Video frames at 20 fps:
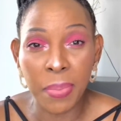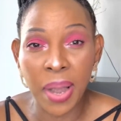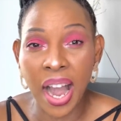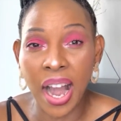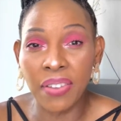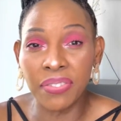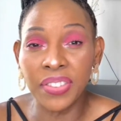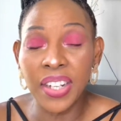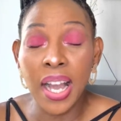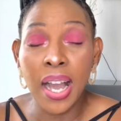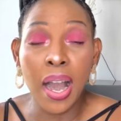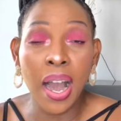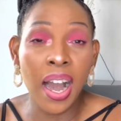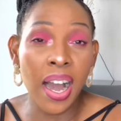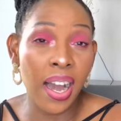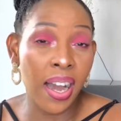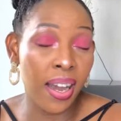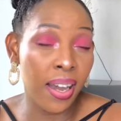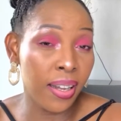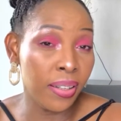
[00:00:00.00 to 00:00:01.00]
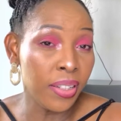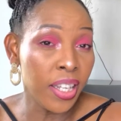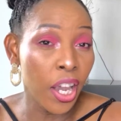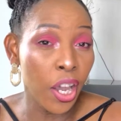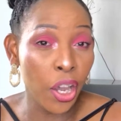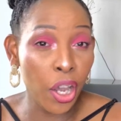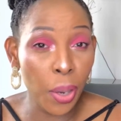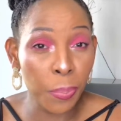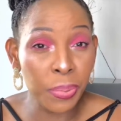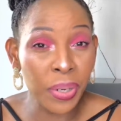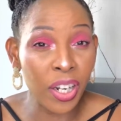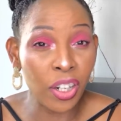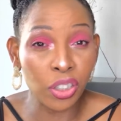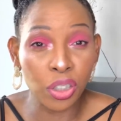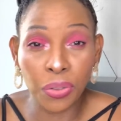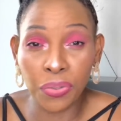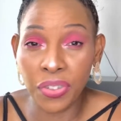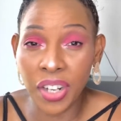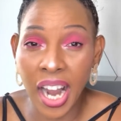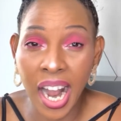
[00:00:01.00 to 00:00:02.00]
I have helped a lot
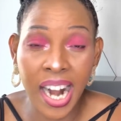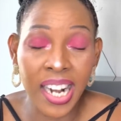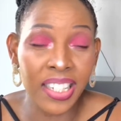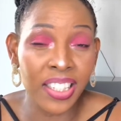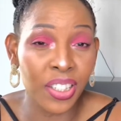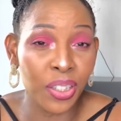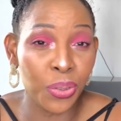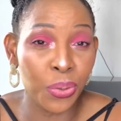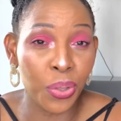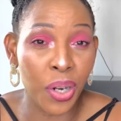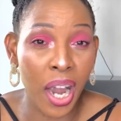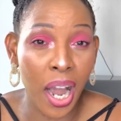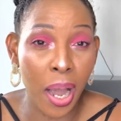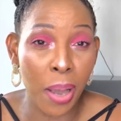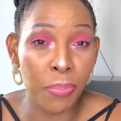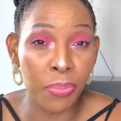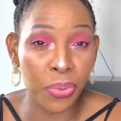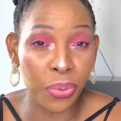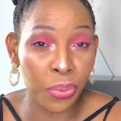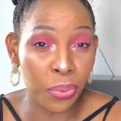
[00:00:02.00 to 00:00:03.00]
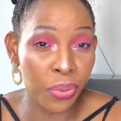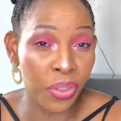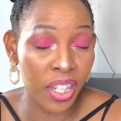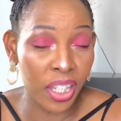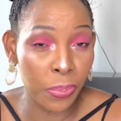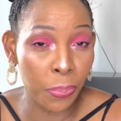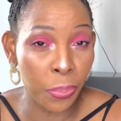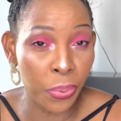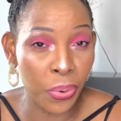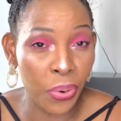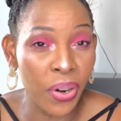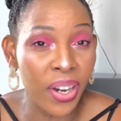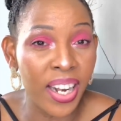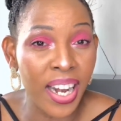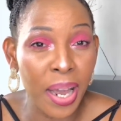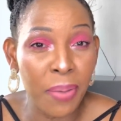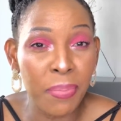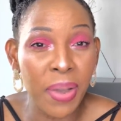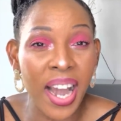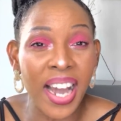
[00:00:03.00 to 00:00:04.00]
of girls to come through this
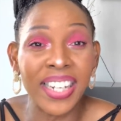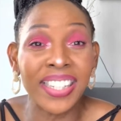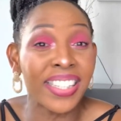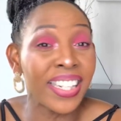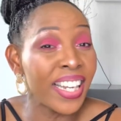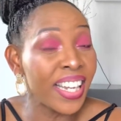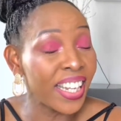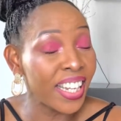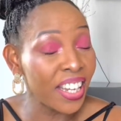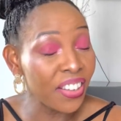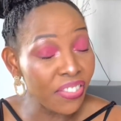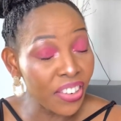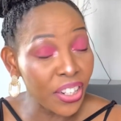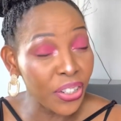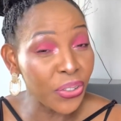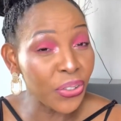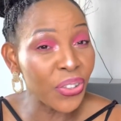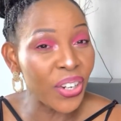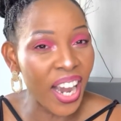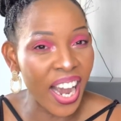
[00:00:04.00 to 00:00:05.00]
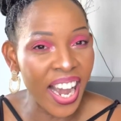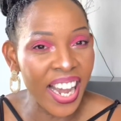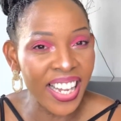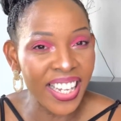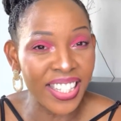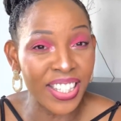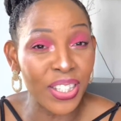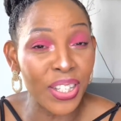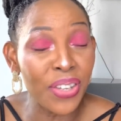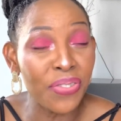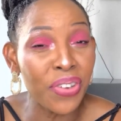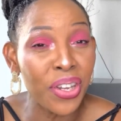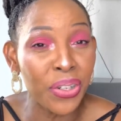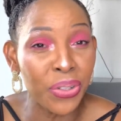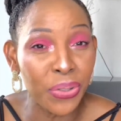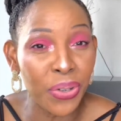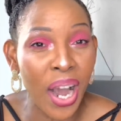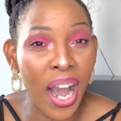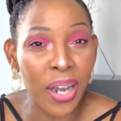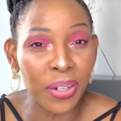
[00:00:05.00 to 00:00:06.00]
program, and even
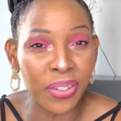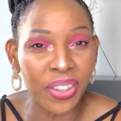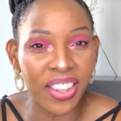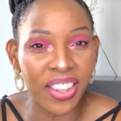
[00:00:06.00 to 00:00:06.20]
you out